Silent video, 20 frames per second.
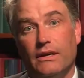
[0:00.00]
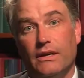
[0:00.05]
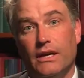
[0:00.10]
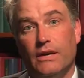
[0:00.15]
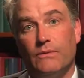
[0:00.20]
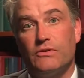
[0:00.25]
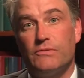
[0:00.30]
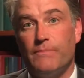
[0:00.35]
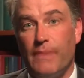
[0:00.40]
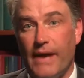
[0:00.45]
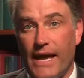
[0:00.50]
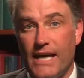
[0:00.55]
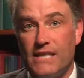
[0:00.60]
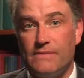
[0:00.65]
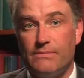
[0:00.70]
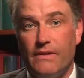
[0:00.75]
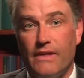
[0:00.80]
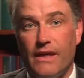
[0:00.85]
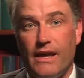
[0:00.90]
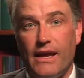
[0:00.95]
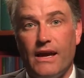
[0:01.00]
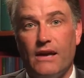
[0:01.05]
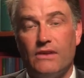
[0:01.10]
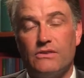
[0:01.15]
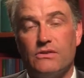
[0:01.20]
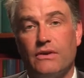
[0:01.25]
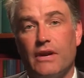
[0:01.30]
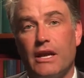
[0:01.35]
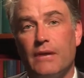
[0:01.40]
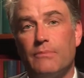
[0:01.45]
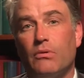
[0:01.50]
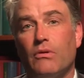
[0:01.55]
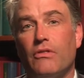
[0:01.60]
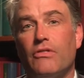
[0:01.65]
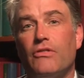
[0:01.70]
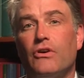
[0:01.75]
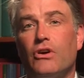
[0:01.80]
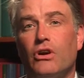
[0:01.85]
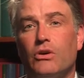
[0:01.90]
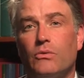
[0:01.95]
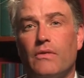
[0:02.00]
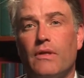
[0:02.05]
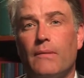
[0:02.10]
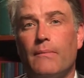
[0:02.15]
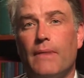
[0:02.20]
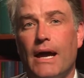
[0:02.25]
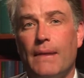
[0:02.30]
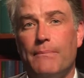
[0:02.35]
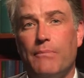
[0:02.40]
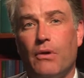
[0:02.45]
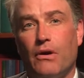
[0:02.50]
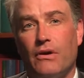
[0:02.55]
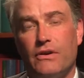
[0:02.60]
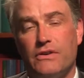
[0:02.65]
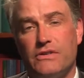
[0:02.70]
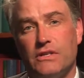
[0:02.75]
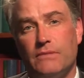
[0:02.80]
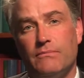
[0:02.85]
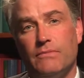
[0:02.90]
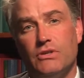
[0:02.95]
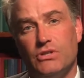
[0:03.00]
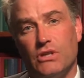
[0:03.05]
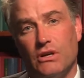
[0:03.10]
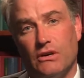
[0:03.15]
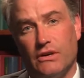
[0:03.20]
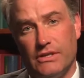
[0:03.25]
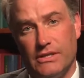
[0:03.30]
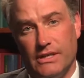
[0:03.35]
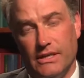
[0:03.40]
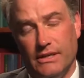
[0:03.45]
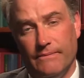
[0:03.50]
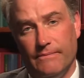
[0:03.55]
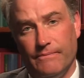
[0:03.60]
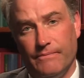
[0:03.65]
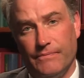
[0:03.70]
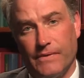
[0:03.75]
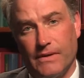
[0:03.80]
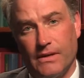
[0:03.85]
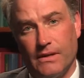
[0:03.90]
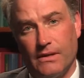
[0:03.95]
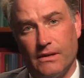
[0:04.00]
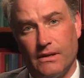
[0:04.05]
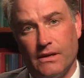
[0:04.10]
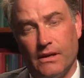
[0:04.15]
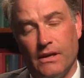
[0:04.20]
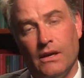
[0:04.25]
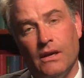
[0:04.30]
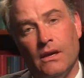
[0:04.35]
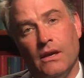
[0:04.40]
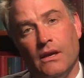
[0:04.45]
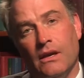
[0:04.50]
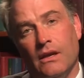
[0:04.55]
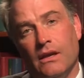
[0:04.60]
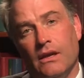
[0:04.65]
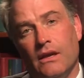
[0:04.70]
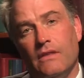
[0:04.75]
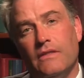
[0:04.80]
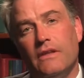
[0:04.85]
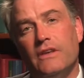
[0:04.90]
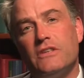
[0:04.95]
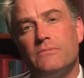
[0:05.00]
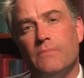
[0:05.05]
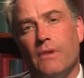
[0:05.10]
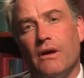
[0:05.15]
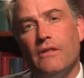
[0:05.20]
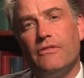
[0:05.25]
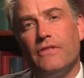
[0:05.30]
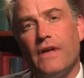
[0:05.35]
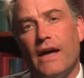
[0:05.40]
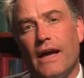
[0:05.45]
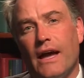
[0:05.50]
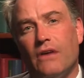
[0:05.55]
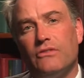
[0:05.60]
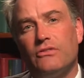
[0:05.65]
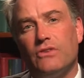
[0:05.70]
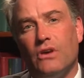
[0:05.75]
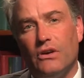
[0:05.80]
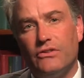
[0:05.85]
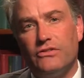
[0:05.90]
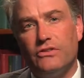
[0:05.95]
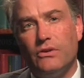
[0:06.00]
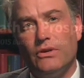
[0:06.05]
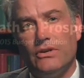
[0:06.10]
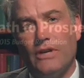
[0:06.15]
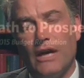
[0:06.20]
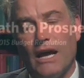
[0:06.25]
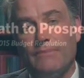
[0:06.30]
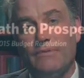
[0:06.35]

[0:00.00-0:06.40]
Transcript: week and was passed by the House on April 3rd with a bipartisan majority. This month, the House also